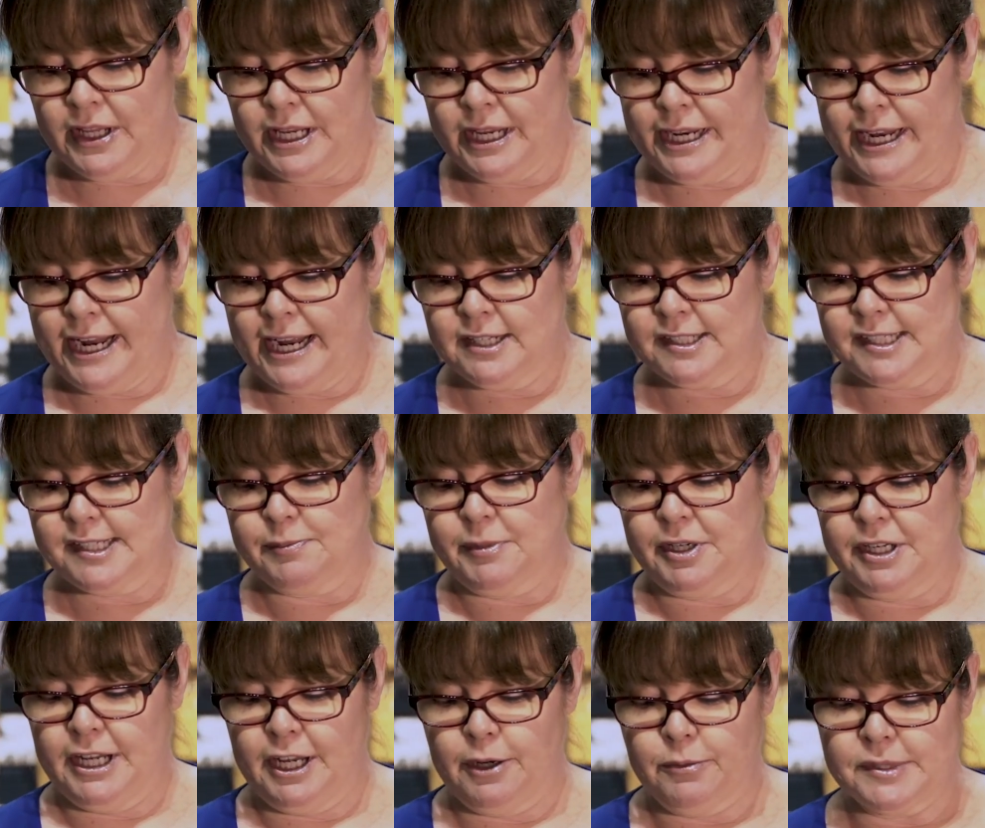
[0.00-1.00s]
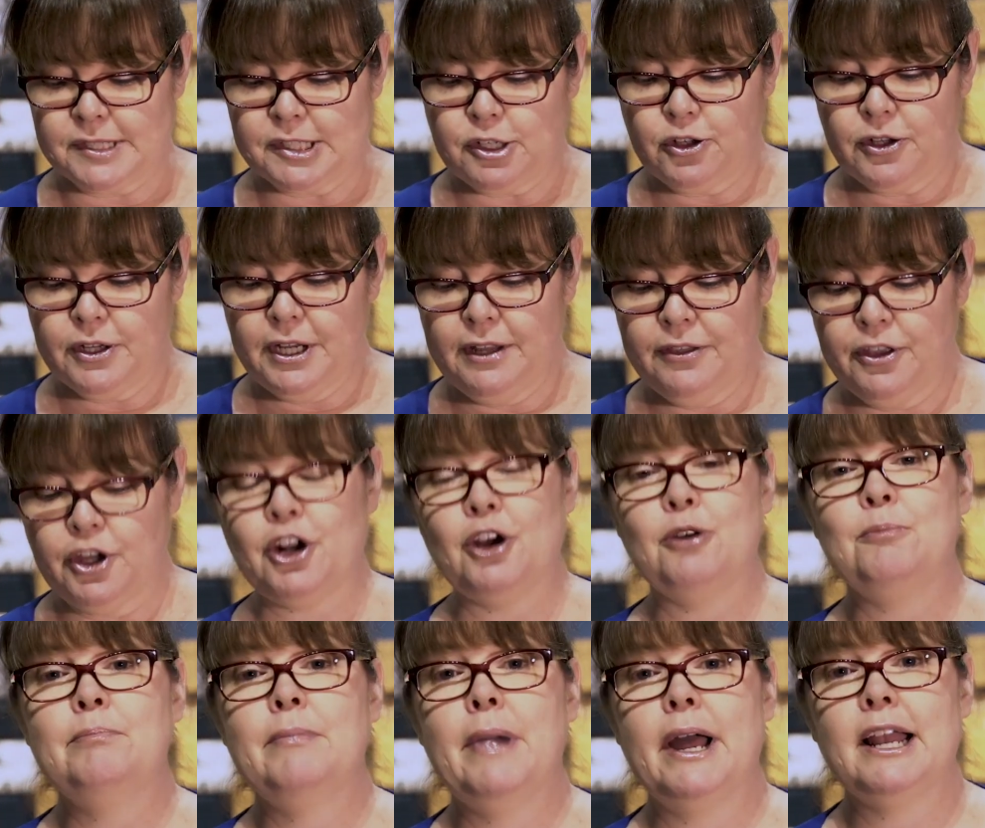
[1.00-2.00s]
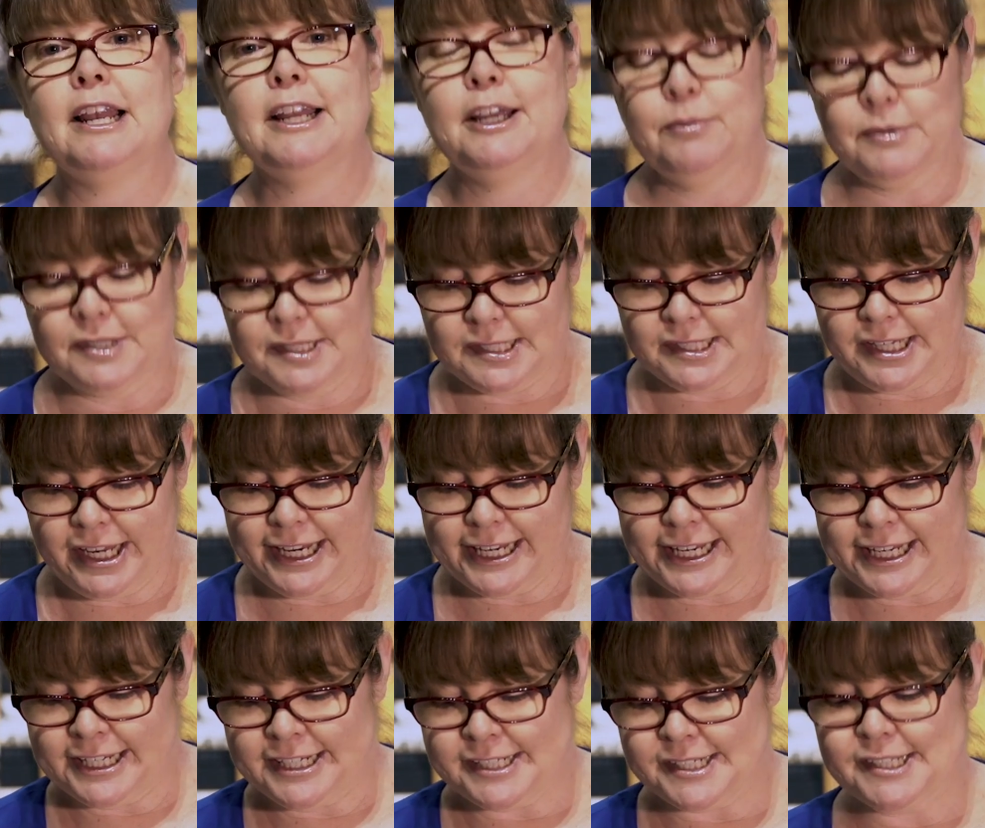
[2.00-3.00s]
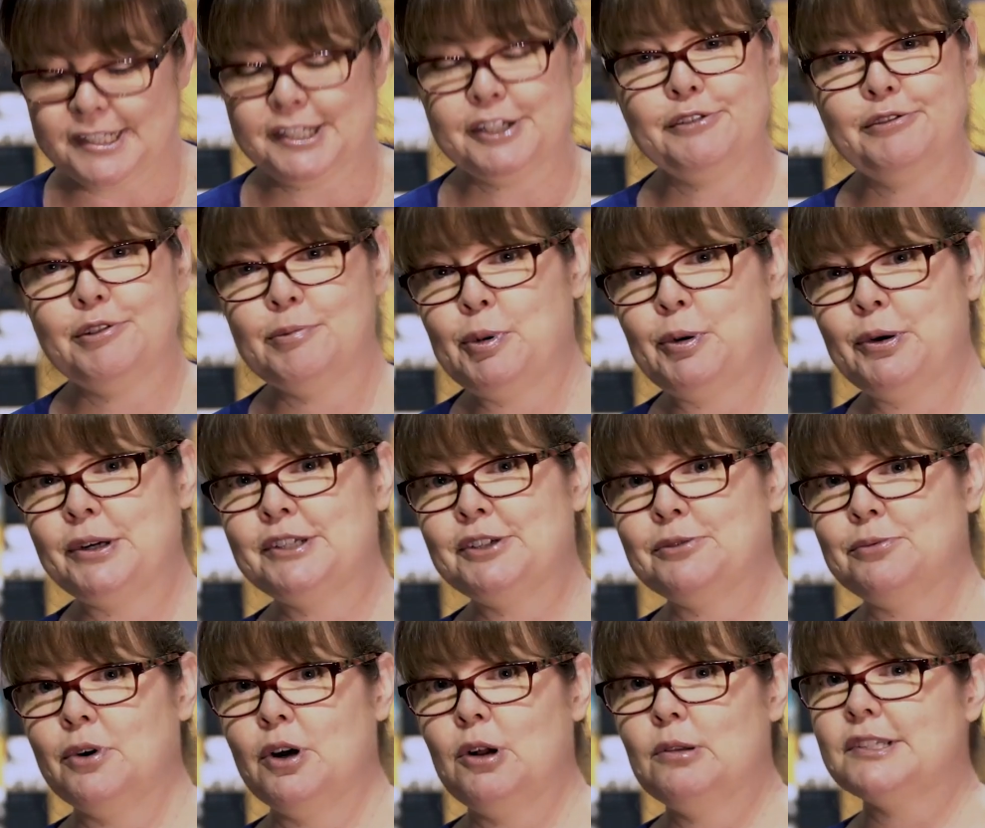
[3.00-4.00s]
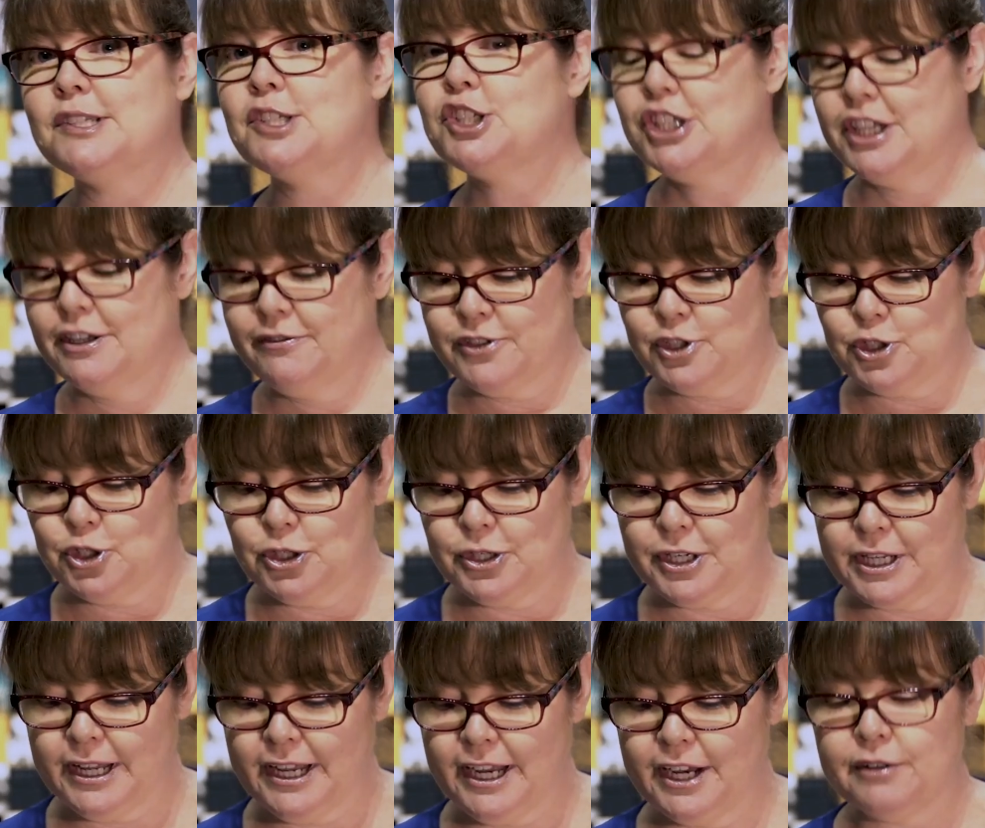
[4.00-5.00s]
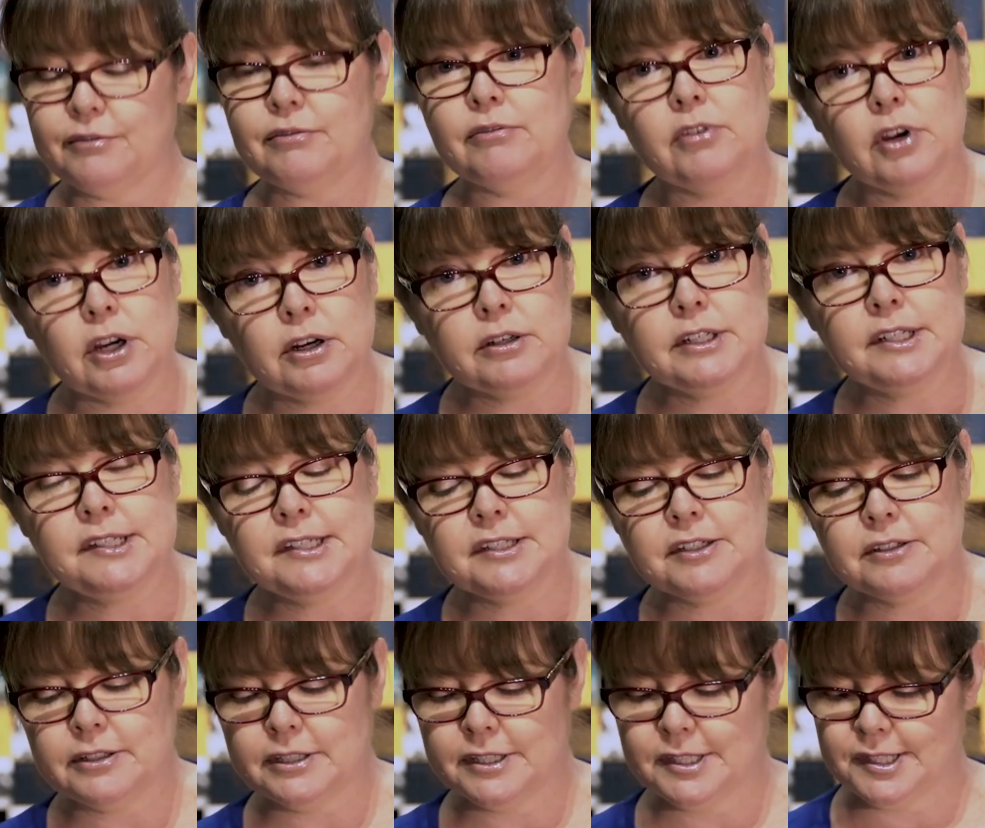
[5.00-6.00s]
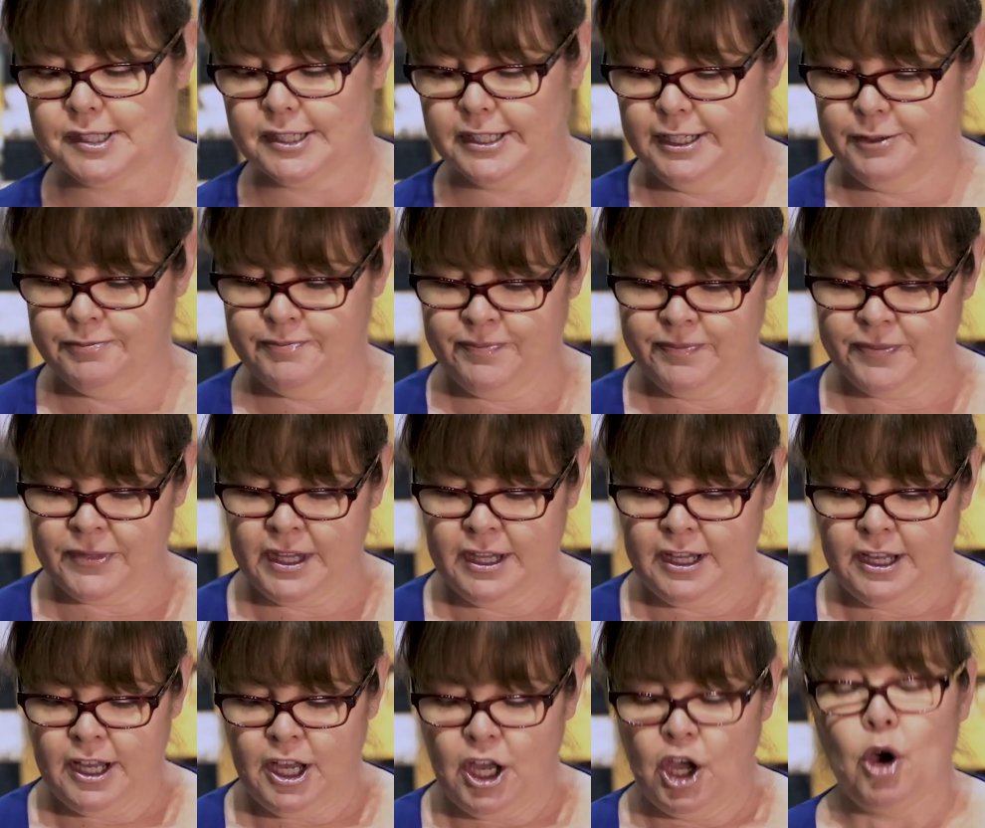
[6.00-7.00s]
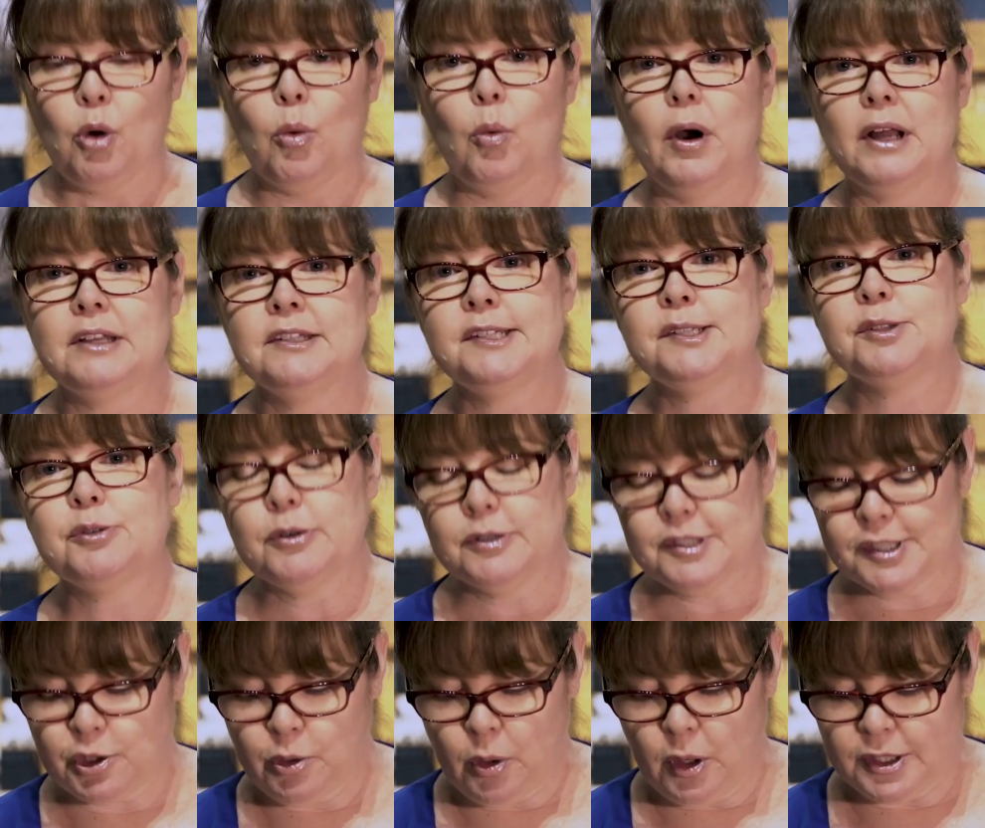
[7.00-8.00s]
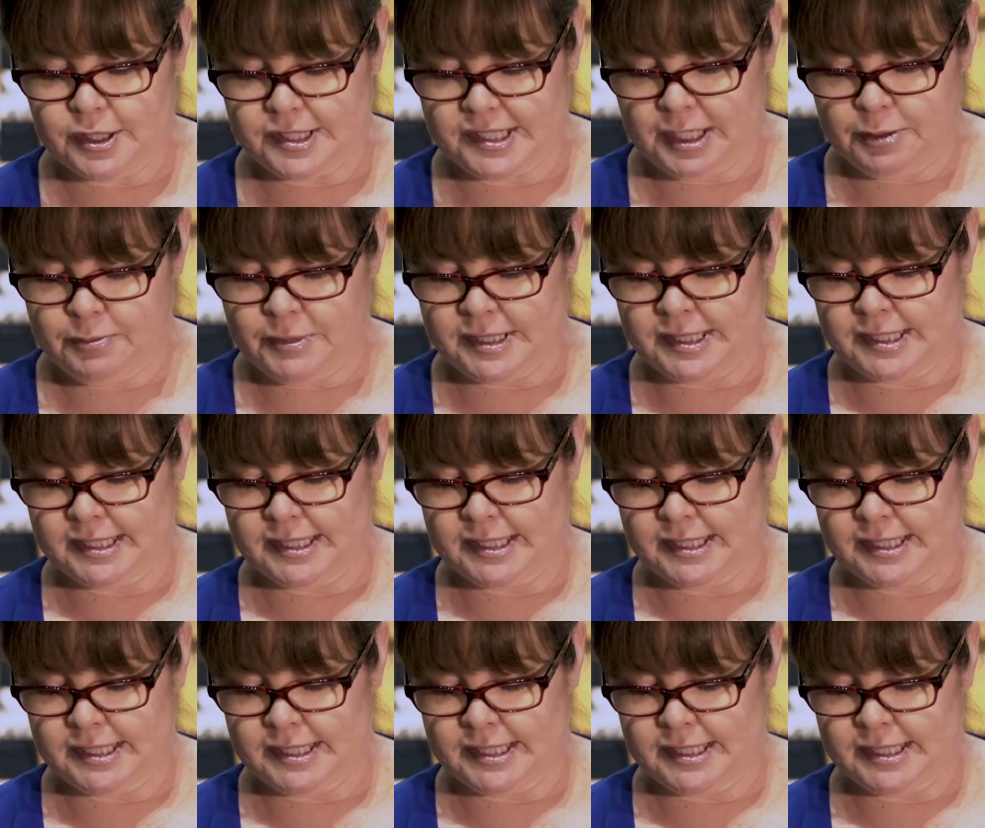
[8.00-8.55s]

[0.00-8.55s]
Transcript: the announcement, it was clear that O'Malley was taking his self-appointed role as chief adjudicator very seriously. One source quotes him as